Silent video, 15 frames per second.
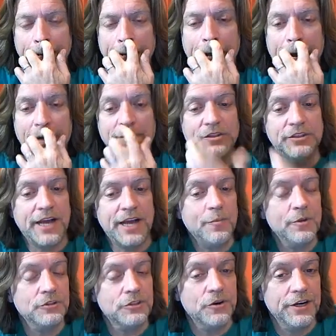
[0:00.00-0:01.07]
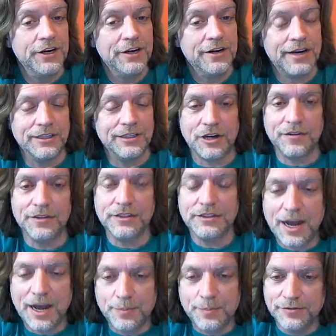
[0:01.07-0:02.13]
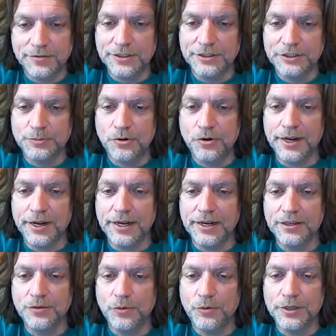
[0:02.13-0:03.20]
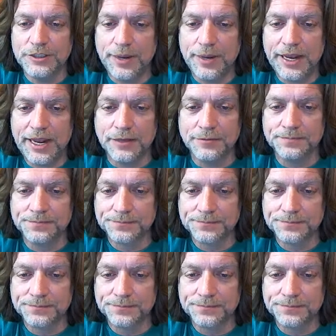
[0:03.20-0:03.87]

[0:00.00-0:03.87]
Uh, the sound is going good. I saw the top of it this morning. It went to paint.